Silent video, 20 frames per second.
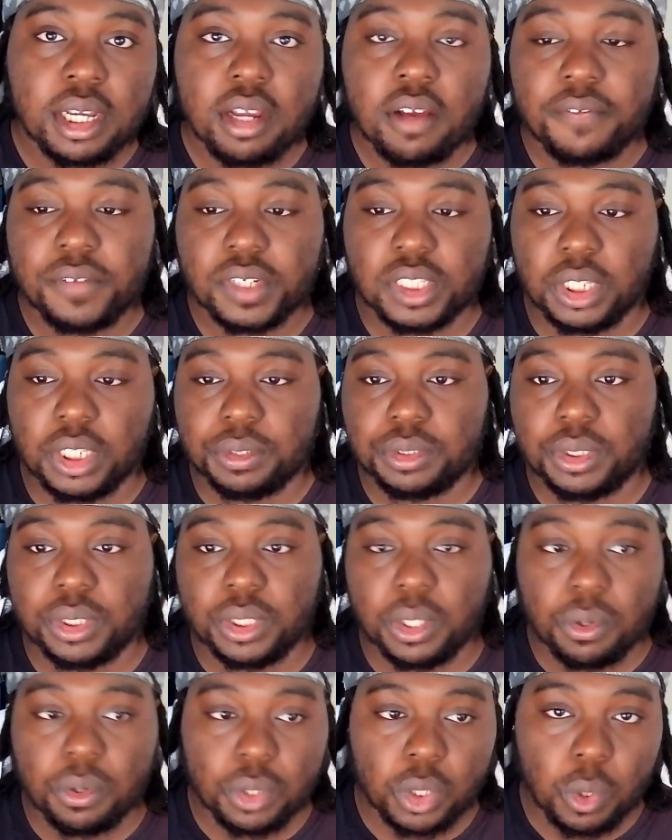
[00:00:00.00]
For those who
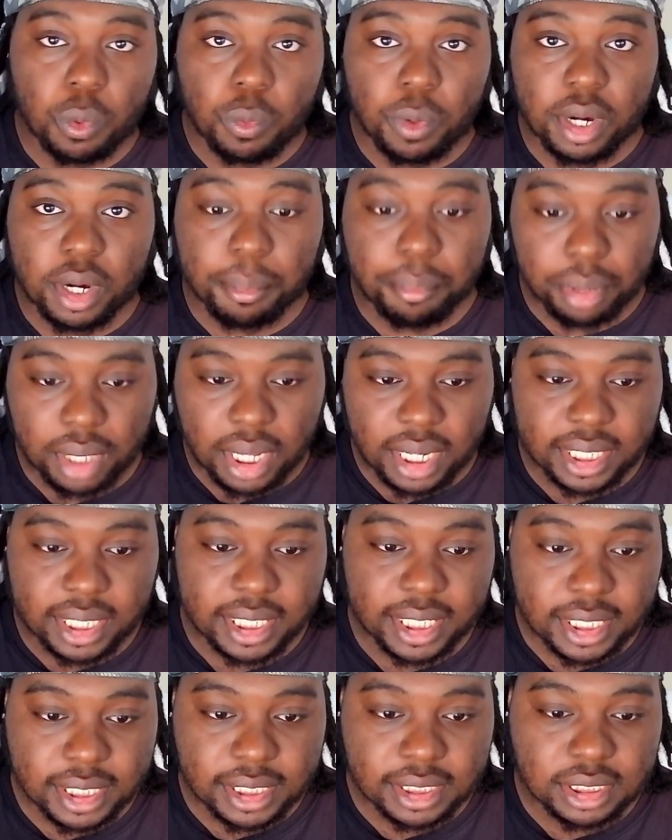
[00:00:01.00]
don't know what a blocking is,